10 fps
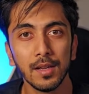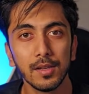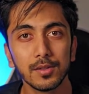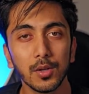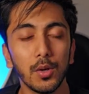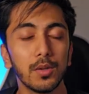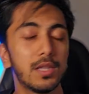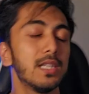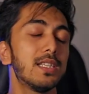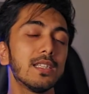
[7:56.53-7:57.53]
So
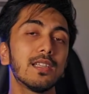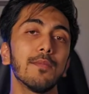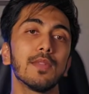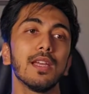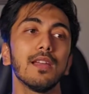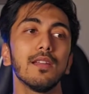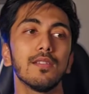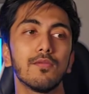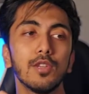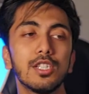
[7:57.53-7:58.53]
this is
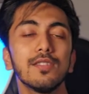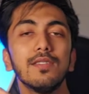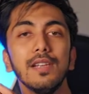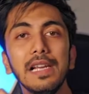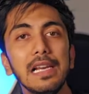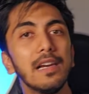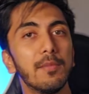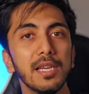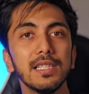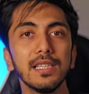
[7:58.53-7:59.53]
something which is really
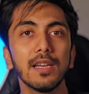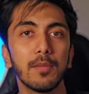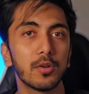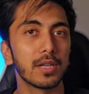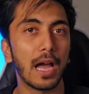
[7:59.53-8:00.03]
amazing about